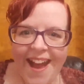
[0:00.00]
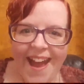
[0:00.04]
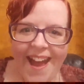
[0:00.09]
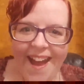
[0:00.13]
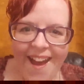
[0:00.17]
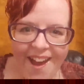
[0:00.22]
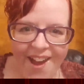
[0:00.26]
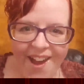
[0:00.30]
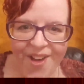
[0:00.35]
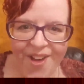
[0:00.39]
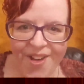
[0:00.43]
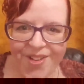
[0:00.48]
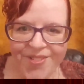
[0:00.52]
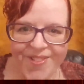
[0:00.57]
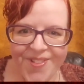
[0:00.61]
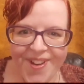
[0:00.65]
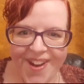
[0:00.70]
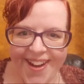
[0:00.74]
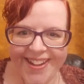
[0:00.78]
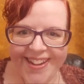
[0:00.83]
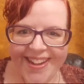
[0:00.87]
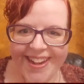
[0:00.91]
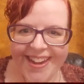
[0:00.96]
Oh,
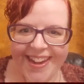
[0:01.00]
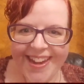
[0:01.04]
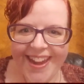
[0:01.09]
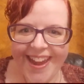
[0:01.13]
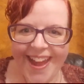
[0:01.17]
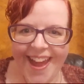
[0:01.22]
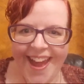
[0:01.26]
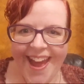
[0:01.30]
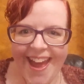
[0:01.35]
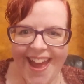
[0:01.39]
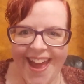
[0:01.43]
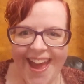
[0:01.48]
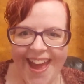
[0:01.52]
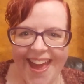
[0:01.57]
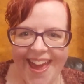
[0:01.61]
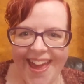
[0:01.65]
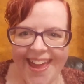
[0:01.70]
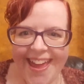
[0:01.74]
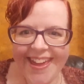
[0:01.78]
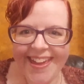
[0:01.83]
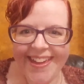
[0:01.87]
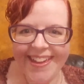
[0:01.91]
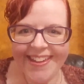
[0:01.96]
Rodney,
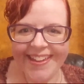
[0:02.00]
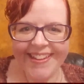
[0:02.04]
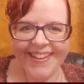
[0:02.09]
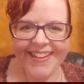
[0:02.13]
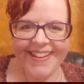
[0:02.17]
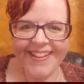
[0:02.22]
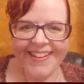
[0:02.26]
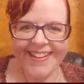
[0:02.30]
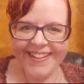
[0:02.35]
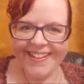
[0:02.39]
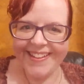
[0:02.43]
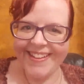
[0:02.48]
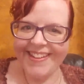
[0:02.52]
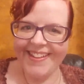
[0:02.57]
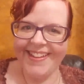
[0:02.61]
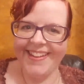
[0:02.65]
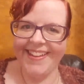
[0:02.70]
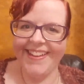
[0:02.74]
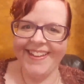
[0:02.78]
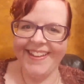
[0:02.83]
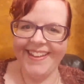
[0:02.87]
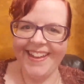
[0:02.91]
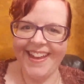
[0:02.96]

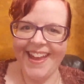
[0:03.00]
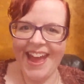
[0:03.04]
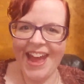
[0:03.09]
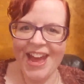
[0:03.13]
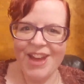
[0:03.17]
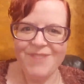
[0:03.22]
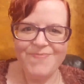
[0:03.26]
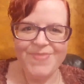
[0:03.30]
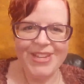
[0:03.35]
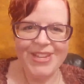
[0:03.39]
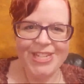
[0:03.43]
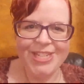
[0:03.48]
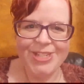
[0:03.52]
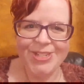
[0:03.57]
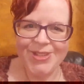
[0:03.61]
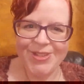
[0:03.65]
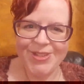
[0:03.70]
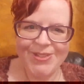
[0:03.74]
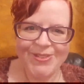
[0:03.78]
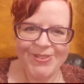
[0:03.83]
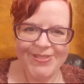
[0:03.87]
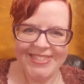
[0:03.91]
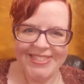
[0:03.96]
hi! Happy
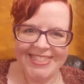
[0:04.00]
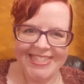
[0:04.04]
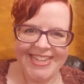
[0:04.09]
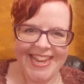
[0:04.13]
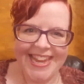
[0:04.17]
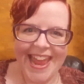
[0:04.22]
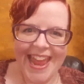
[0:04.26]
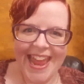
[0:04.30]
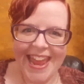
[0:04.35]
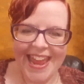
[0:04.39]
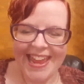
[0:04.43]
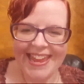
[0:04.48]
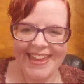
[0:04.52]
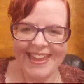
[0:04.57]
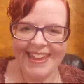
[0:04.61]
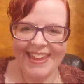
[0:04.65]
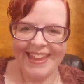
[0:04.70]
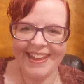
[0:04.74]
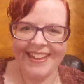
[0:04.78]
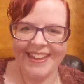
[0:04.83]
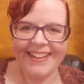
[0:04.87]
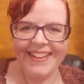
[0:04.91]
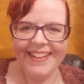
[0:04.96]

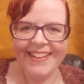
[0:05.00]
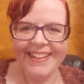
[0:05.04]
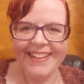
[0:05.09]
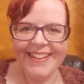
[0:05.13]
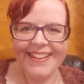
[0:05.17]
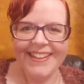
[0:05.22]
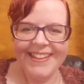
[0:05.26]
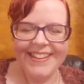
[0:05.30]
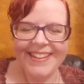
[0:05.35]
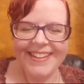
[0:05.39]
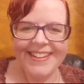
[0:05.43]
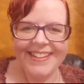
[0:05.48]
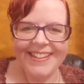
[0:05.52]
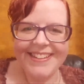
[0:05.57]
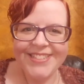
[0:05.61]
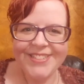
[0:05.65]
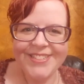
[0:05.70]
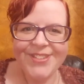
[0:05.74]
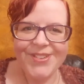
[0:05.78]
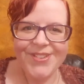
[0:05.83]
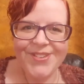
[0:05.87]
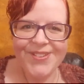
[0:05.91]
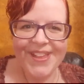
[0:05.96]
Tuesday!
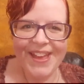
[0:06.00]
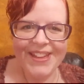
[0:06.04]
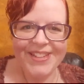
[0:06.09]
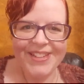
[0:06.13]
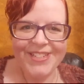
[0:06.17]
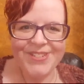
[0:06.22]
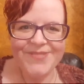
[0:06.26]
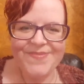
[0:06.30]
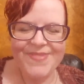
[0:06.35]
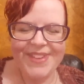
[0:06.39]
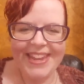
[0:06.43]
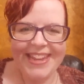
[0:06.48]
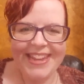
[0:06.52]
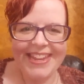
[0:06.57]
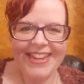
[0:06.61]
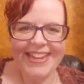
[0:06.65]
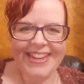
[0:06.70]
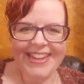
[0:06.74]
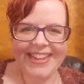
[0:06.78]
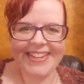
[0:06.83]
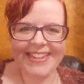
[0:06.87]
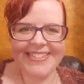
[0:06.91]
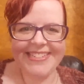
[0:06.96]
So glad you made
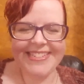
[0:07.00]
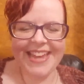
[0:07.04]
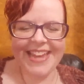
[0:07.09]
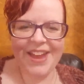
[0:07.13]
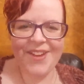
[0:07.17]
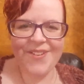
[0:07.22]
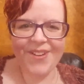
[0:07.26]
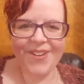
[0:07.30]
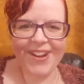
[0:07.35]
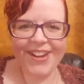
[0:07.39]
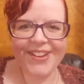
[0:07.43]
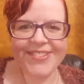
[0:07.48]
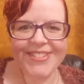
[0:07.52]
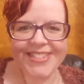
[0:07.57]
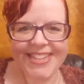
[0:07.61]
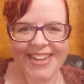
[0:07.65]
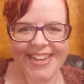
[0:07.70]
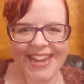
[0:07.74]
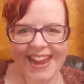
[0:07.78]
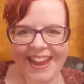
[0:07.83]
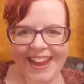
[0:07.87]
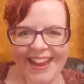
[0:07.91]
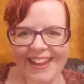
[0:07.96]
it. How are you
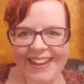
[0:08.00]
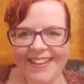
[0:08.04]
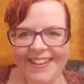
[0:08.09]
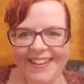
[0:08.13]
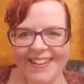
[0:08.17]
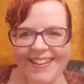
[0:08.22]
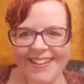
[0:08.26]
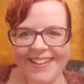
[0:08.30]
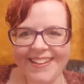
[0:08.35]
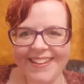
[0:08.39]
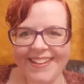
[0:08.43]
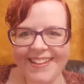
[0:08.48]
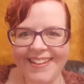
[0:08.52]
today?